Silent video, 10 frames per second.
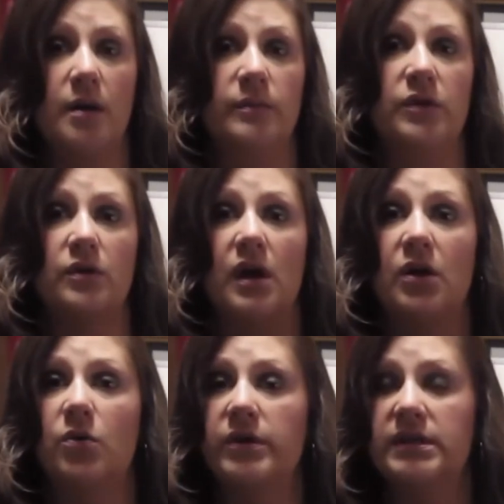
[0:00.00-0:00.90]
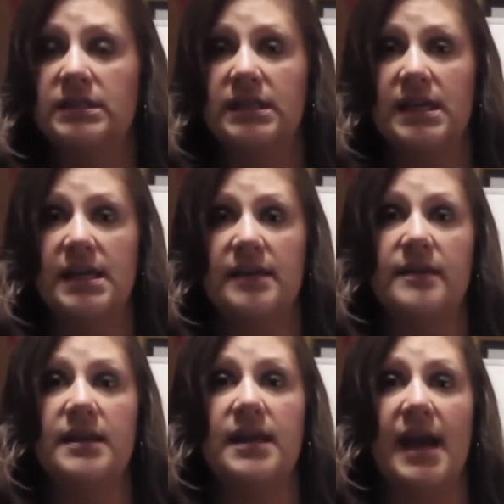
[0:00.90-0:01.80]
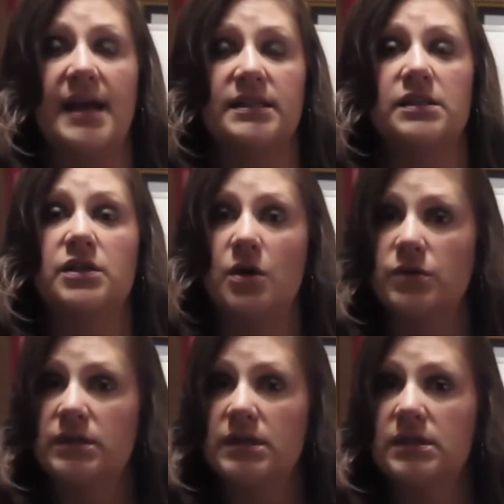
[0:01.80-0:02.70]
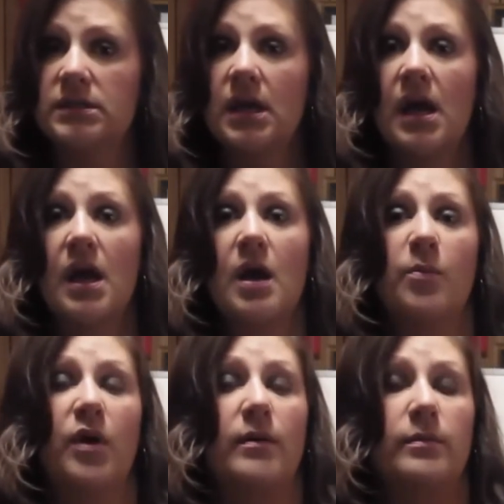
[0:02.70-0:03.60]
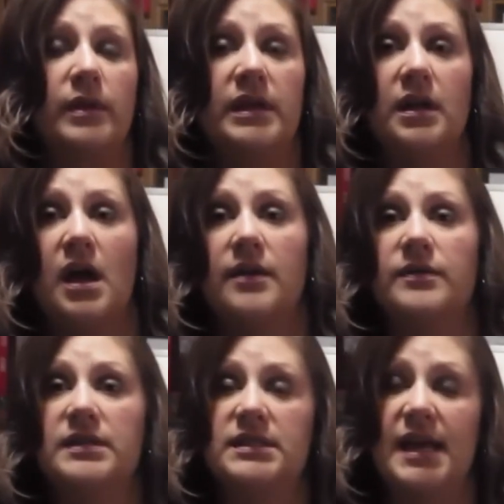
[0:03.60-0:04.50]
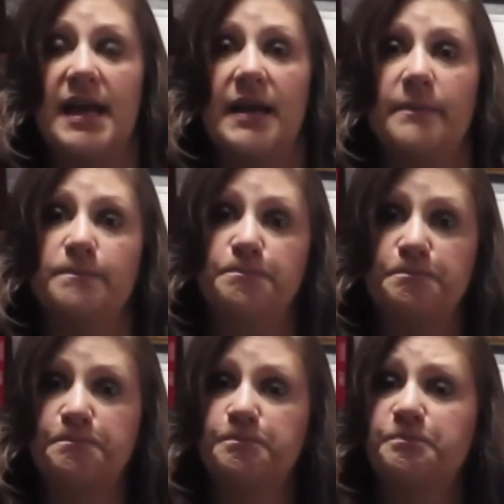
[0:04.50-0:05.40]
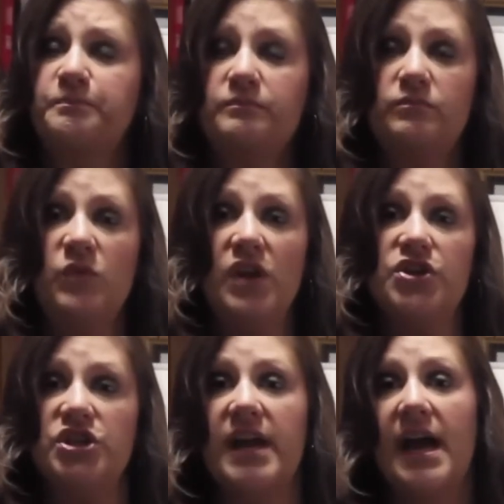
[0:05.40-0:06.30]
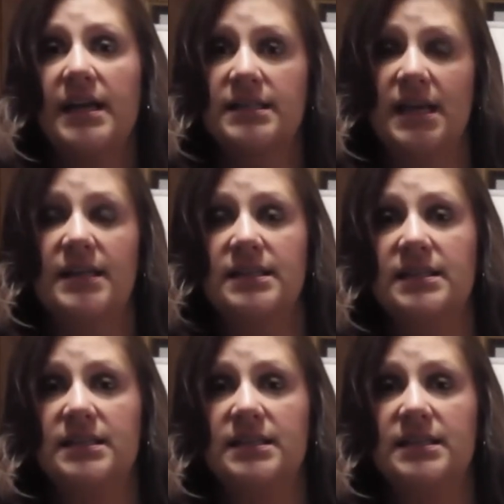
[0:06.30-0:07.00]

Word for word: You're not going to see the acidosis, probably not the same GI signs and